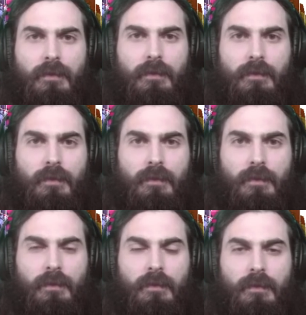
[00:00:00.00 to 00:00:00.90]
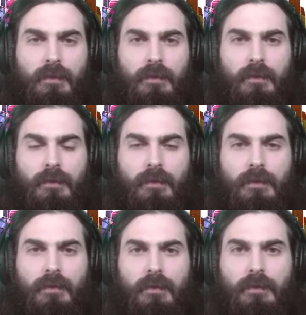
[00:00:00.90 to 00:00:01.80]

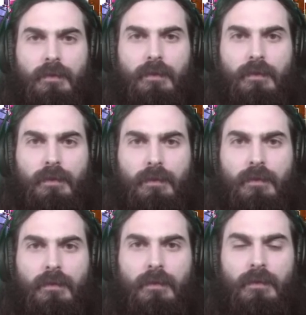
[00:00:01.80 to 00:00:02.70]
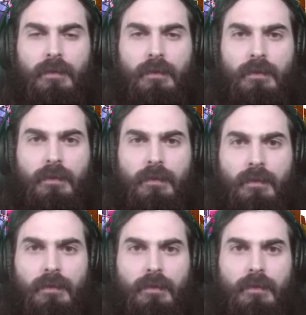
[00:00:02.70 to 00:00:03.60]

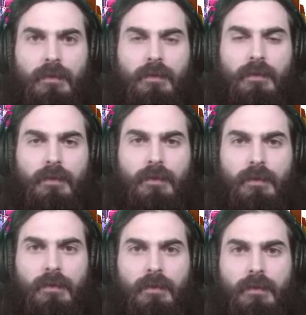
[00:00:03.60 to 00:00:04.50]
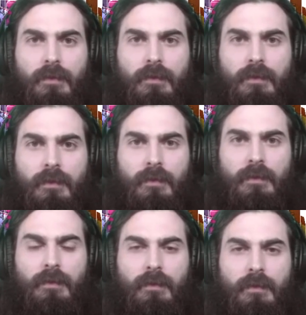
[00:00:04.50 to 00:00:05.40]

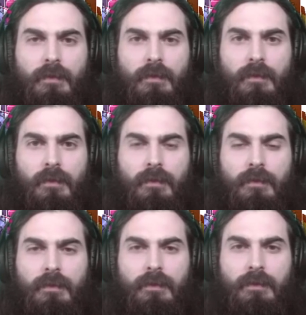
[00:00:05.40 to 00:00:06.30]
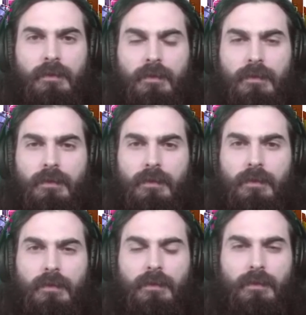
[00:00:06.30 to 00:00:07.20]

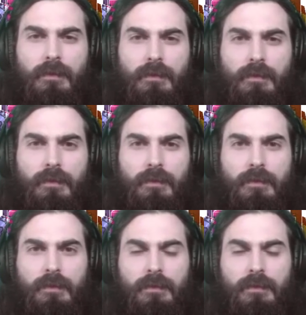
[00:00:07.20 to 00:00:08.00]
No words are spoken by the person on screen.